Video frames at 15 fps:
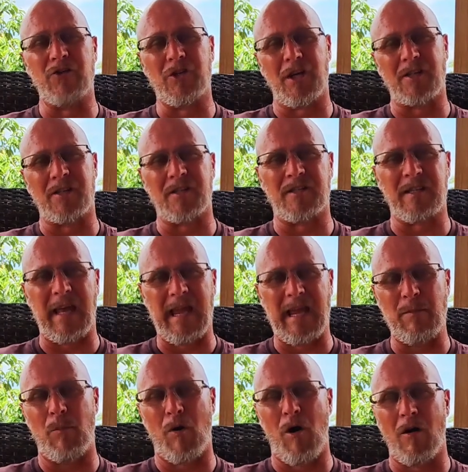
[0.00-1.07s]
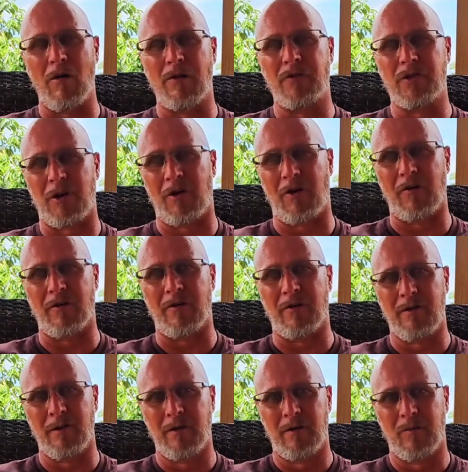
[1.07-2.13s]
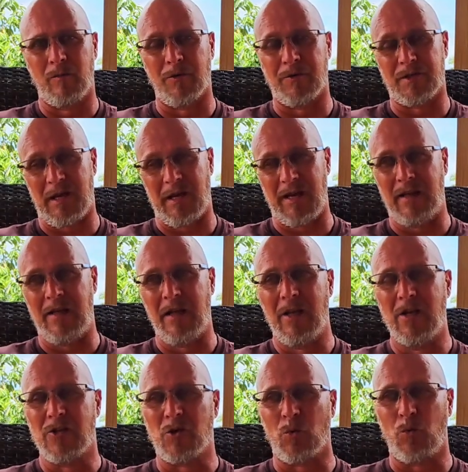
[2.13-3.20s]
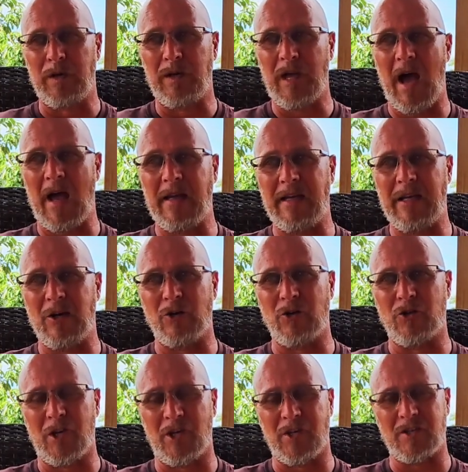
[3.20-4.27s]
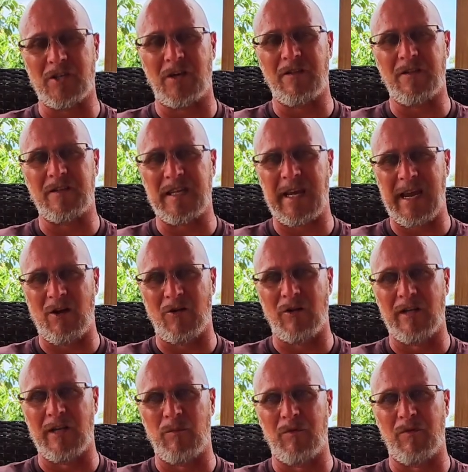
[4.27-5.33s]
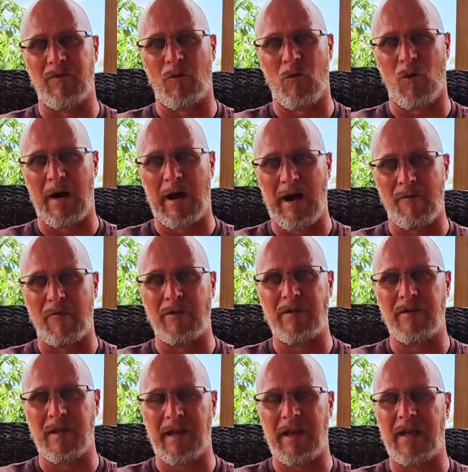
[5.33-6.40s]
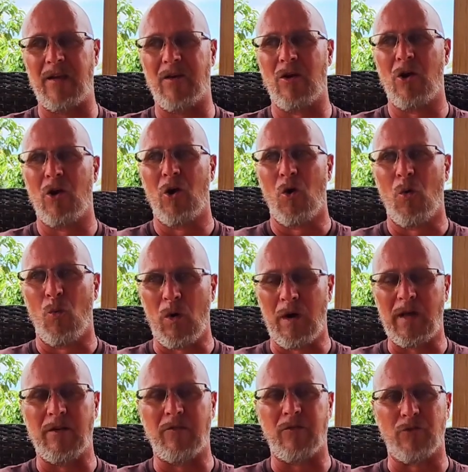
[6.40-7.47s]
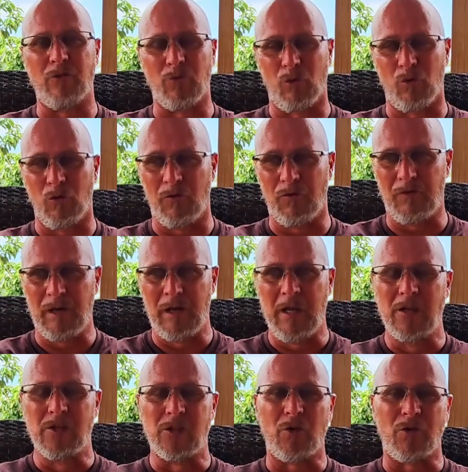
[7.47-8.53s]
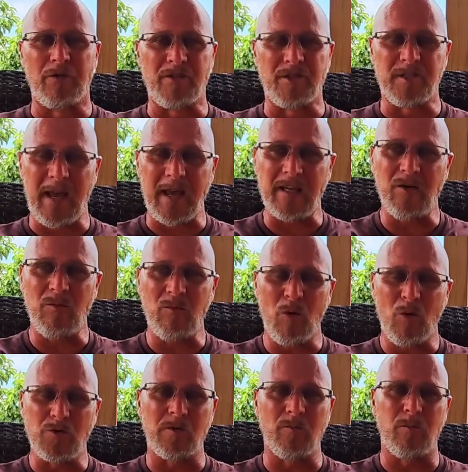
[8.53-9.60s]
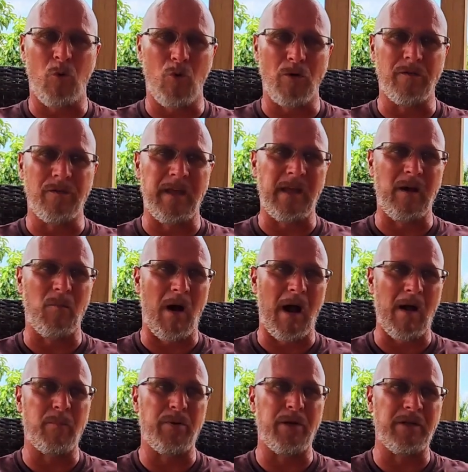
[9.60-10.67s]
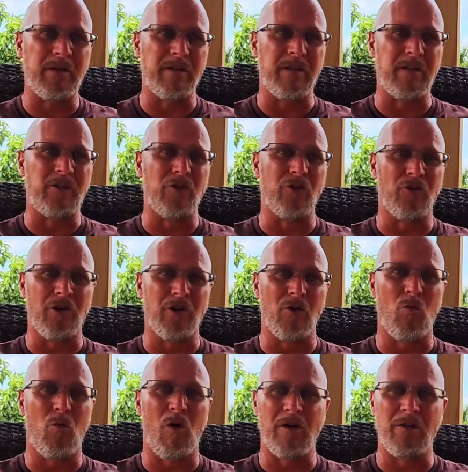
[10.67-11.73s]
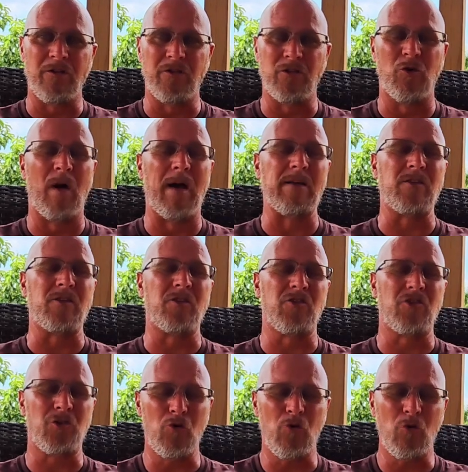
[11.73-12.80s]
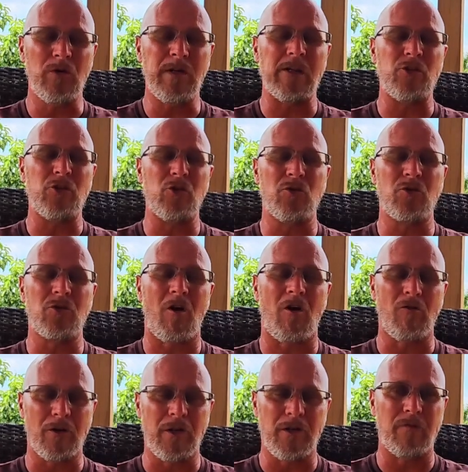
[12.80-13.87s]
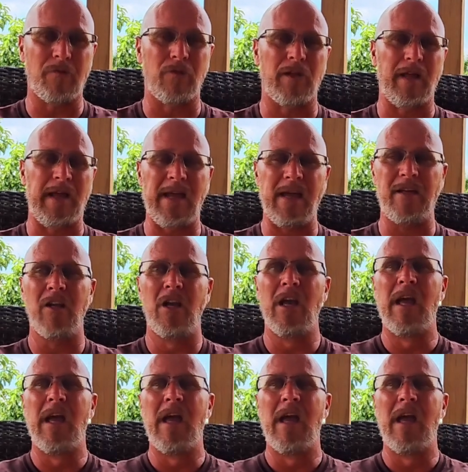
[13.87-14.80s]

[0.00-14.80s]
just as the 8 ball turned, per se. So we got here just on the tail end before everything went through the roof. So the second most important thing, in my opinion, that you're going to want to do as soon as you start looking for land,